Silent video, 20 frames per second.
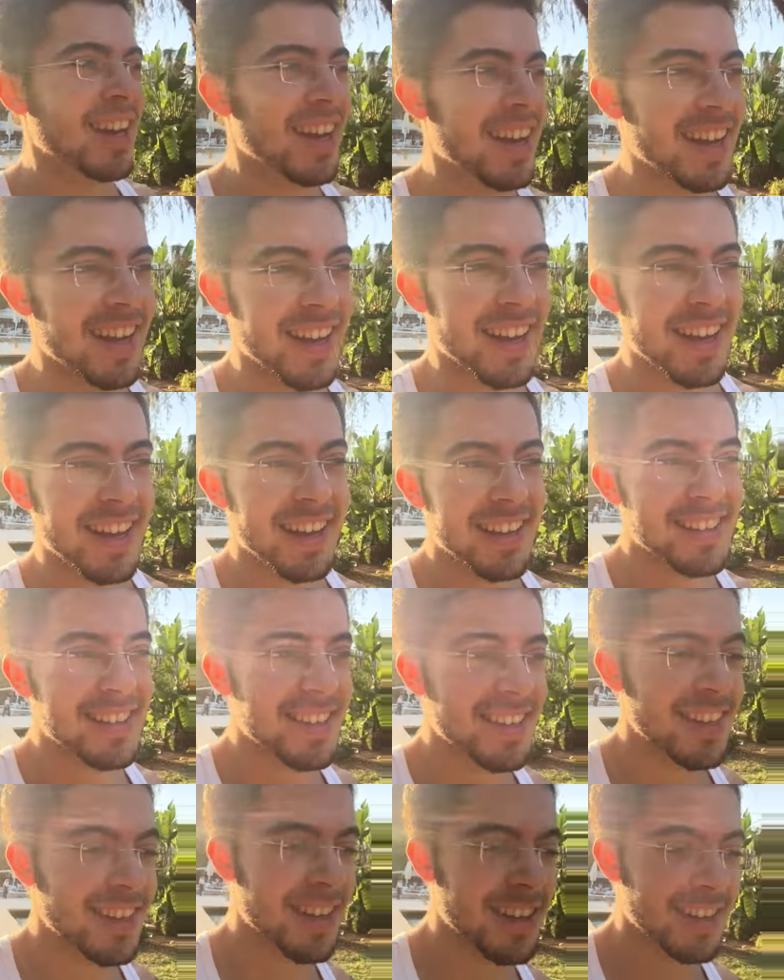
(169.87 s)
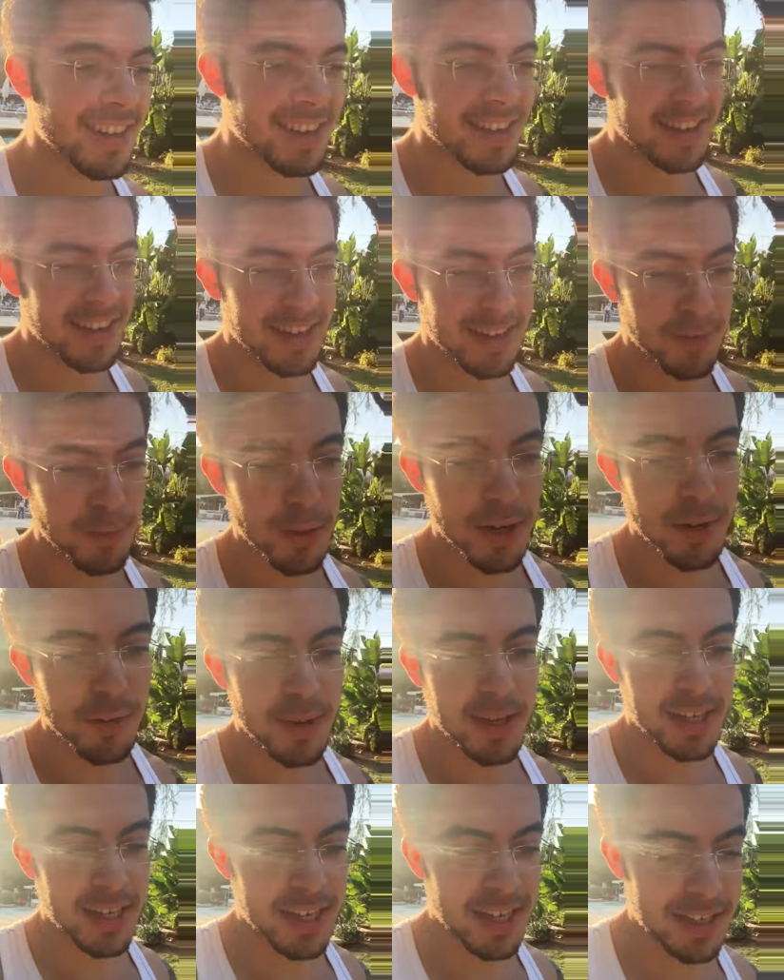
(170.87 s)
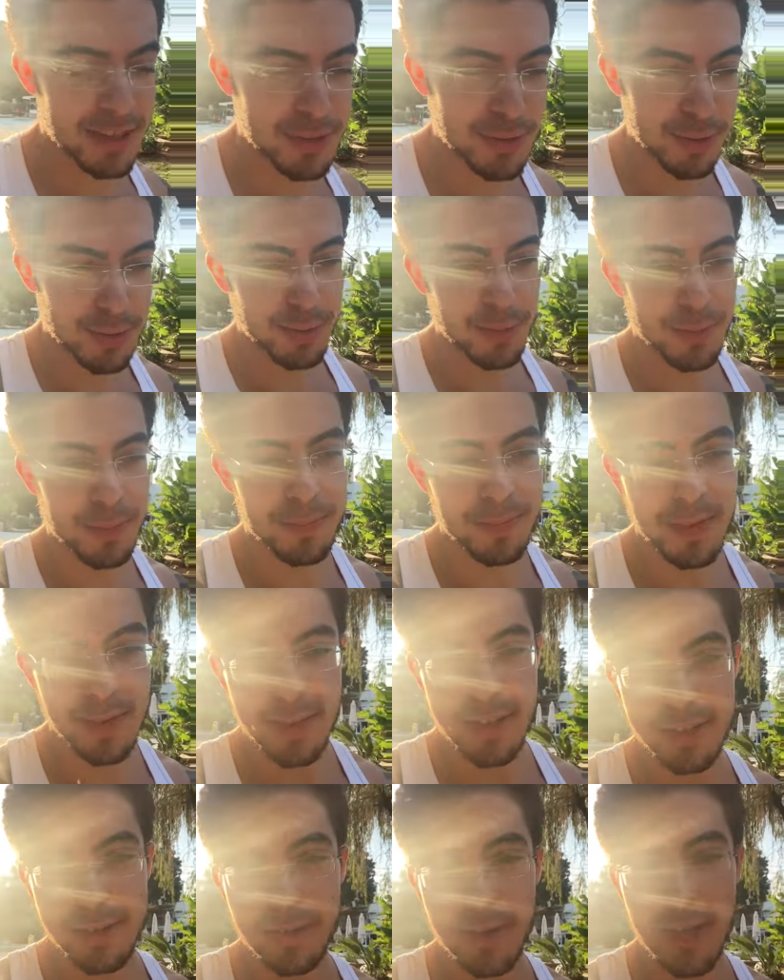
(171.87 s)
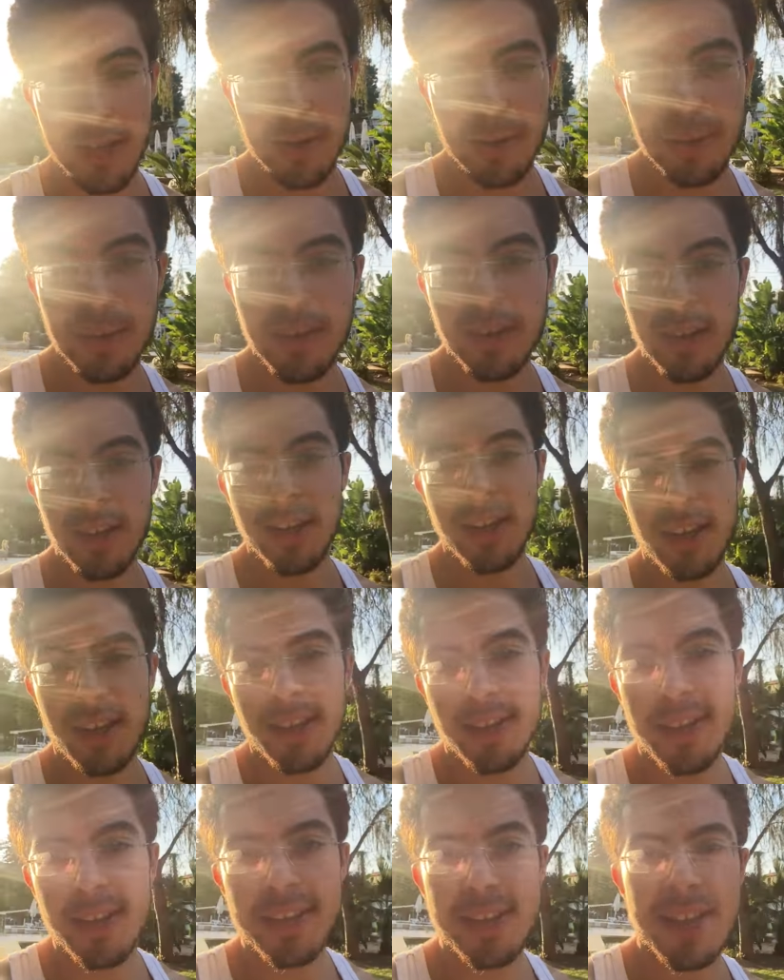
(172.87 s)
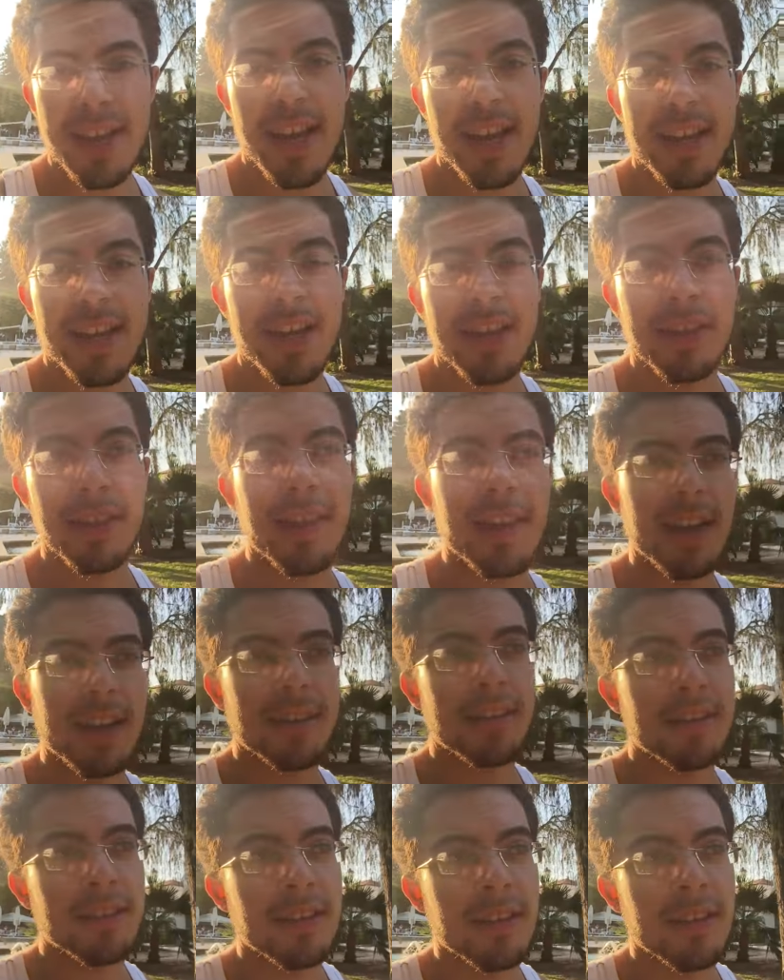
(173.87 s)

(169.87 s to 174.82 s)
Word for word: And uh, what I want to get to in this video is the idea that